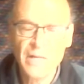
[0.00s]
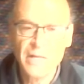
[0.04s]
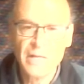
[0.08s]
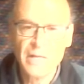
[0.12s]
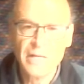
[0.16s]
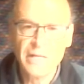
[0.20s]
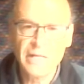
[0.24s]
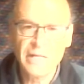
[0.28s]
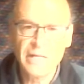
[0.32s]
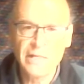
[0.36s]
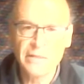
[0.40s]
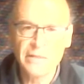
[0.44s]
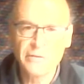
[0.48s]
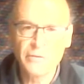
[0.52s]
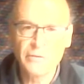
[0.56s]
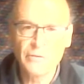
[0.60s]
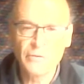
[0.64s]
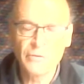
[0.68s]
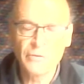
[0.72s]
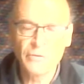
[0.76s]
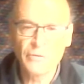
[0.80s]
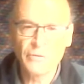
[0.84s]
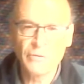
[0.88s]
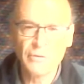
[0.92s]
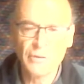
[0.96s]
It
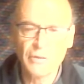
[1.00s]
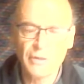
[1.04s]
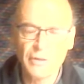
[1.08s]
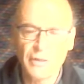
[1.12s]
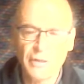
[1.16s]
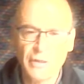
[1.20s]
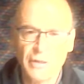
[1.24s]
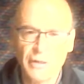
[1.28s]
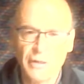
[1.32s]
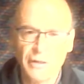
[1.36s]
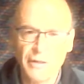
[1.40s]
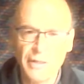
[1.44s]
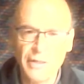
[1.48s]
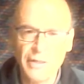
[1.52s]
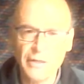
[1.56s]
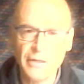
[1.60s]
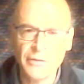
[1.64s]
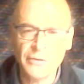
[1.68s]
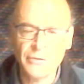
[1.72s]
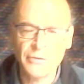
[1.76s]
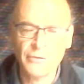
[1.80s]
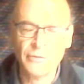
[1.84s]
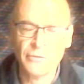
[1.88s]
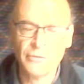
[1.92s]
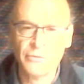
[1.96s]

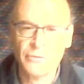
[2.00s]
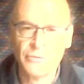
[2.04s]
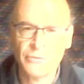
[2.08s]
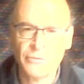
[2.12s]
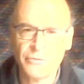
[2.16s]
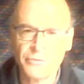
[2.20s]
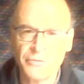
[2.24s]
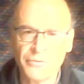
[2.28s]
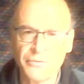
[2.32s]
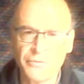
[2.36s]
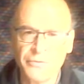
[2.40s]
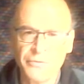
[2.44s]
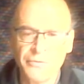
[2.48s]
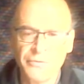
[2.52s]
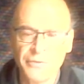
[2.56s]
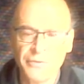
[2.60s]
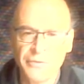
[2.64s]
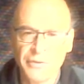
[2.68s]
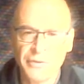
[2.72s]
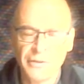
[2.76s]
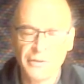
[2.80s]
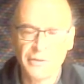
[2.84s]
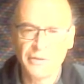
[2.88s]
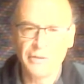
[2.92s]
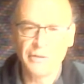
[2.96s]
ignored
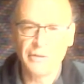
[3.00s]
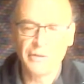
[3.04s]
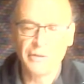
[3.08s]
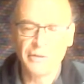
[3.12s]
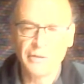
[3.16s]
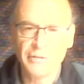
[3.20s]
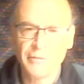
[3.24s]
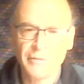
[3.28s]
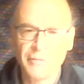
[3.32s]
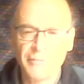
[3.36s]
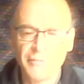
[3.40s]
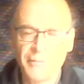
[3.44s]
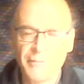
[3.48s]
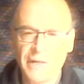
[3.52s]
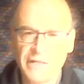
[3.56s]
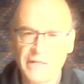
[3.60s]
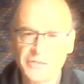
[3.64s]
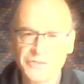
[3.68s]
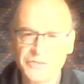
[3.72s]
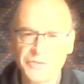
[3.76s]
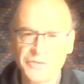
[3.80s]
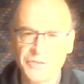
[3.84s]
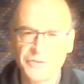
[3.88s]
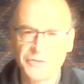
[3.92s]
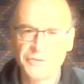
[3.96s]
the
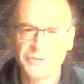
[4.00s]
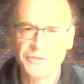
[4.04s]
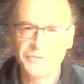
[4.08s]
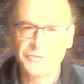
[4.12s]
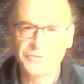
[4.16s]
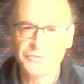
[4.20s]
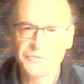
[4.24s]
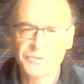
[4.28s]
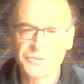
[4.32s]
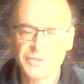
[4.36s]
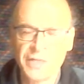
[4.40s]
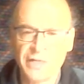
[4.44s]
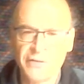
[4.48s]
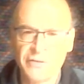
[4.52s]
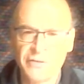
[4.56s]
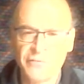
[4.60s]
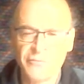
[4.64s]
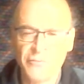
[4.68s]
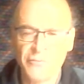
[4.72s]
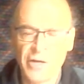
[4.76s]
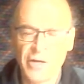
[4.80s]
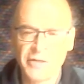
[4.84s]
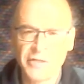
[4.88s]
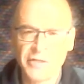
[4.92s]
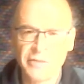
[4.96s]
Palestinians and the
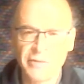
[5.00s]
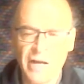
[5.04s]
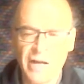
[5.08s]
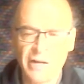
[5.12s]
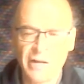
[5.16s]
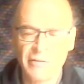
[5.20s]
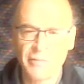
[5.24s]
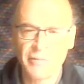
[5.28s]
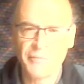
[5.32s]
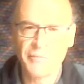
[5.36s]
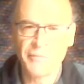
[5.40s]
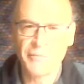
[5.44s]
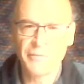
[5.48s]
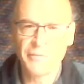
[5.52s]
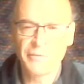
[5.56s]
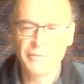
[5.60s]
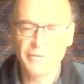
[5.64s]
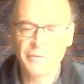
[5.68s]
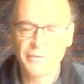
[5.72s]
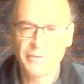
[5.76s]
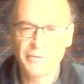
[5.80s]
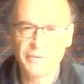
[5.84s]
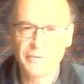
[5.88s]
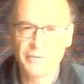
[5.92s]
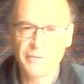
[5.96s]
wider Arab
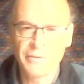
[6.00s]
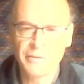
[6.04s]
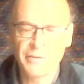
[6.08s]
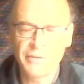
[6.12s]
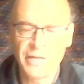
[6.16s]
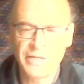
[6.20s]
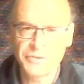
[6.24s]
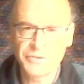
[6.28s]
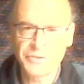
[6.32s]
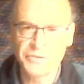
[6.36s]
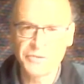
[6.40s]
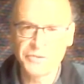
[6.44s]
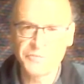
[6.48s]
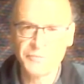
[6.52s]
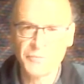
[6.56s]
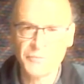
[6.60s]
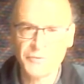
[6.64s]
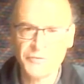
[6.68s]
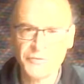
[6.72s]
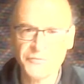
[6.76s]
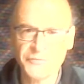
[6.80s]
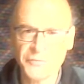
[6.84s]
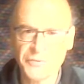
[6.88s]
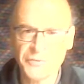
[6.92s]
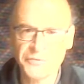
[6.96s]
nationalist
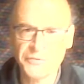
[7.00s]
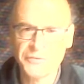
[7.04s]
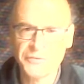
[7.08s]
movement,